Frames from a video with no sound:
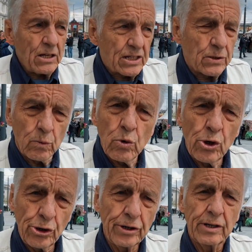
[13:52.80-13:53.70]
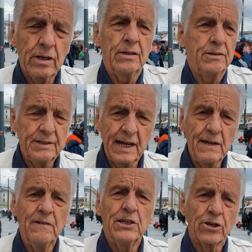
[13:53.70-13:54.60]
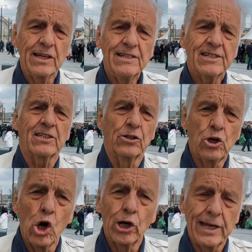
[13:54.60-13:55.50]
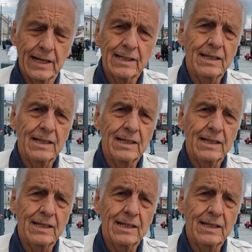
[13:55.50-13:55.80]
a war, David against Goliath,